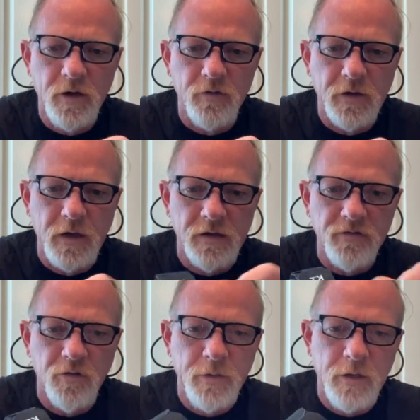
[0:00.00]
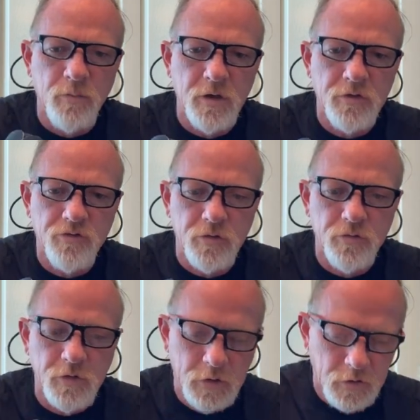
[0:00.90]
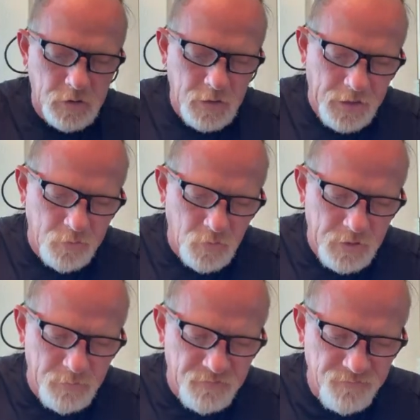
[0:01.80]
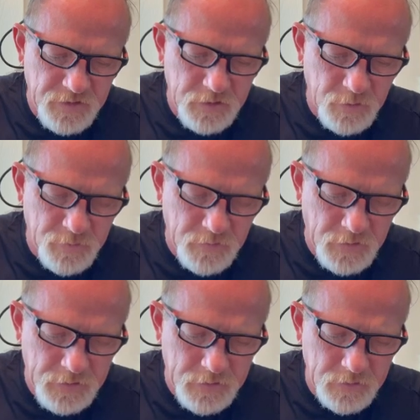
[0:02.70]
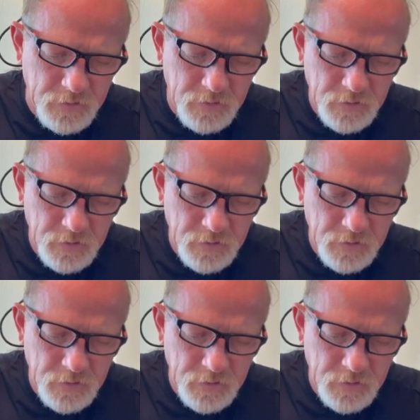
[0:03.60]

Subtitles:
because I got so many blisters. I'd wrap my feet up in that.